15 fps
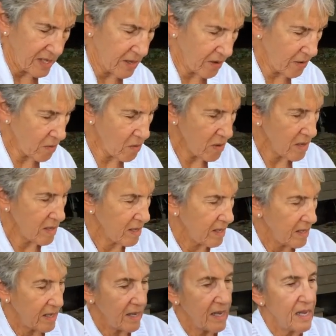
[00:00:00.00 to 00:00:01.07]
go.
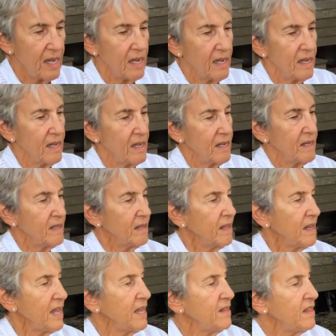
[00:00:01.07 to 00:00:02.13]

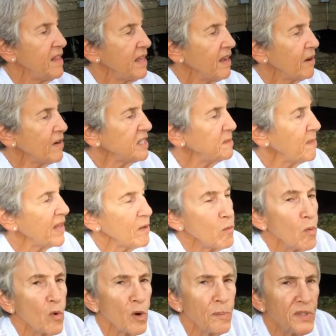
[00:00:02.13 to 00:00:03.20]
And there is my
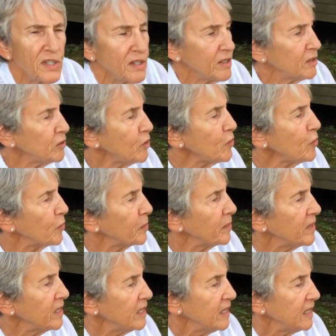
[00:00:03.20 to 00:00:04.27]
warped loom.
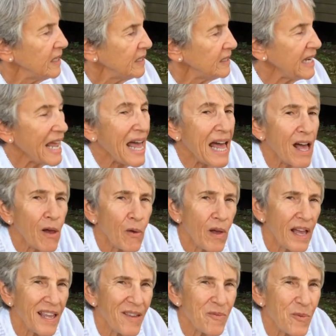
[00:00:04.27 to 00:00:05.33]
Now
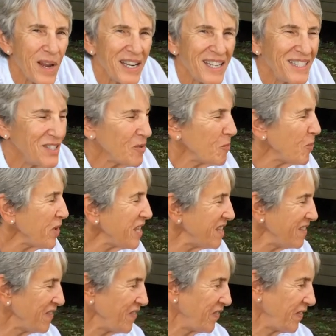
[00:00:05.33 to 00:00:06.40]
I am ready to
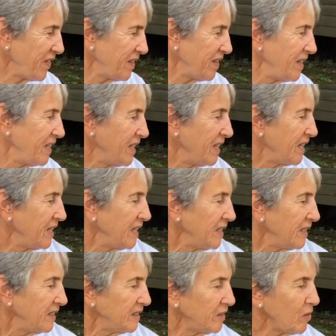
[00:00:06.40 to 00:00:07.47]
weave.
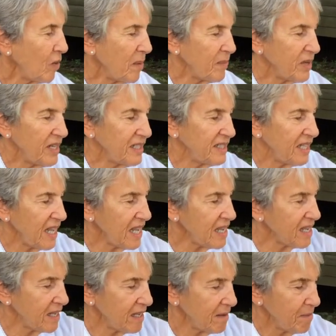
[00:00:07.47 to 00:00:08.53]
So I'm going to
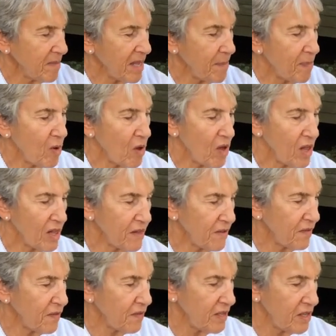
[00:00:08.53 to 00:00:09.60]
take my ball
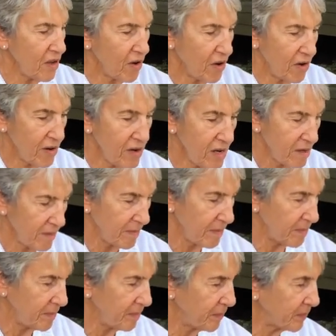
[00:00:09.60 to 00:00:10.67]
of yarn
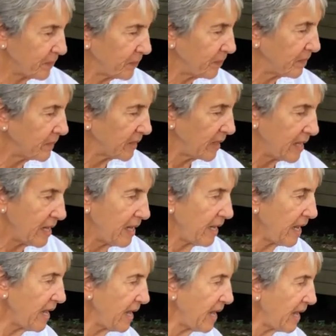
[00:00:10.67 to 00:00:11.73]

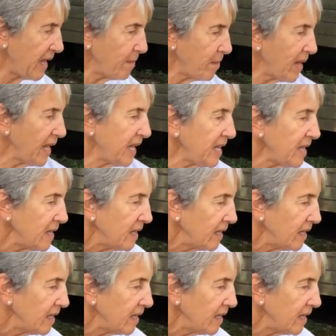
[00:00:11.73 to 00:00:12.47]
and my